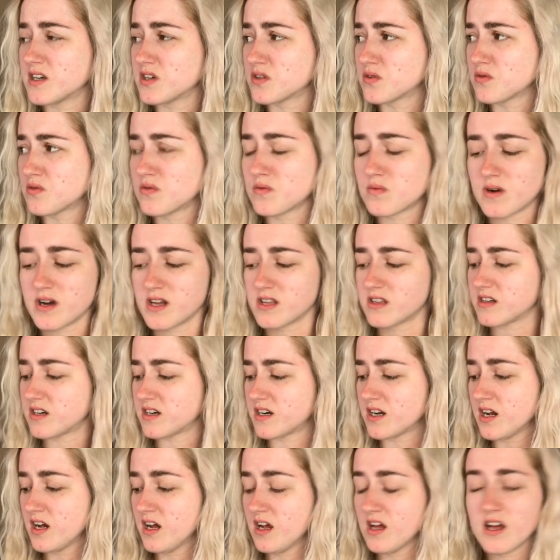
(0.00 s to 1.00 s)
I don't know
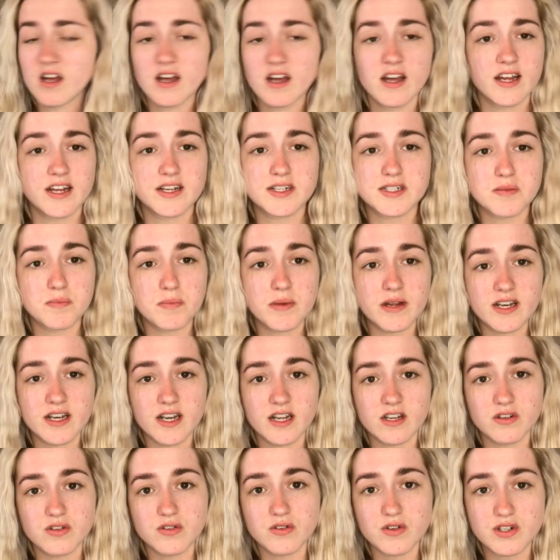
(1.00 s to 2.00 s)
whether it's been
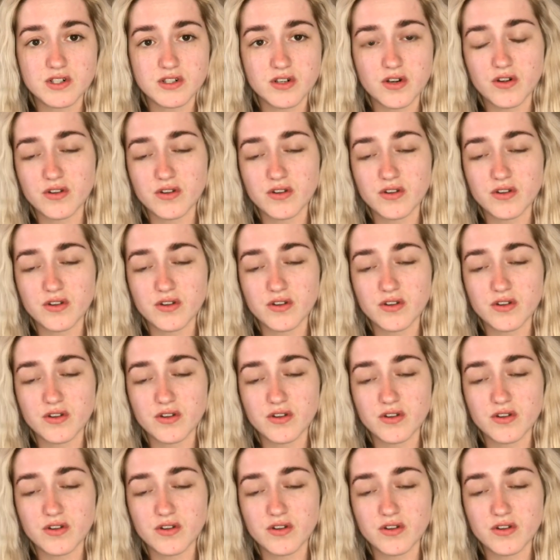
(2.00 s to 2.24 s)
indoors